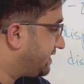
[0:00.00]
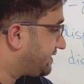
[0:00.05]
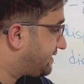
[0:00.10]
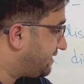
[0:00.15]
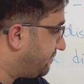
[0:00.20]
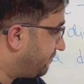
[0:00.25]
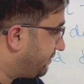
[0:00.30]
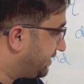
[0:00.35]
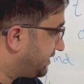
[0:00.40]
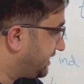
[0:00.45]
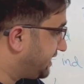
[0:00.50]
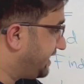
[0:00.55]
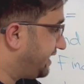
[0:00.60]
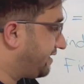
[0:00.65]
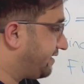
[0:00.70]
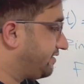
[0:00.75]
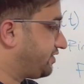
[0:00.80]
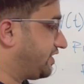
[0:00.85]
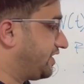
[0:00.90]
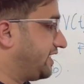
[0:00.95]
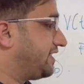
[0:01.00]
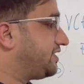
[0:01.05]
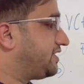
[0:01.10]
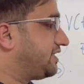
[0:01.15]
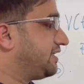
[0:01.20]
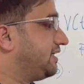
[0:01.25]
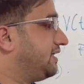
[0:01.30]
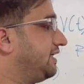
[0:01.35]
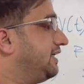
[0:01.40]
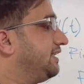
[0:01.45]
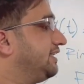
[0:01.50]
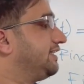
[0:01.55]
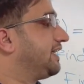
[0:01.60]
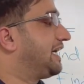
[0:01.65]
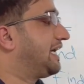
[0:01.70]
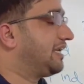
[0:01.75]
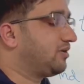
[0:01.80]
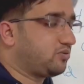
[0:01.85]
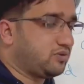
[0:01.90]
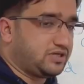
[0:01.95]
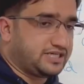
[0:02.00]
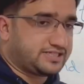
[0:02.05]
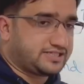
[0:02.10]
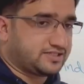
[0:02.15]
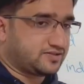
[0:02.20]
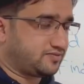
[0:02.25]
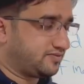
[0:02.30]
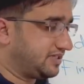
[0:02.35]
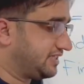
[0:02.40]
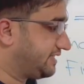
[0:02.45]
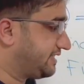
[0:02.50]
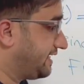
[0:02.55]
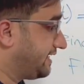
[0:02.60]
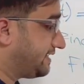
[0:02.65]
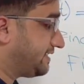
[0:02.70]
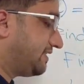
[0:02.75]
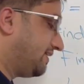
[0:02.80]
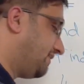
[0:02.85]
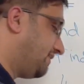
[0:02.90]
symbols here change, the calculations will change,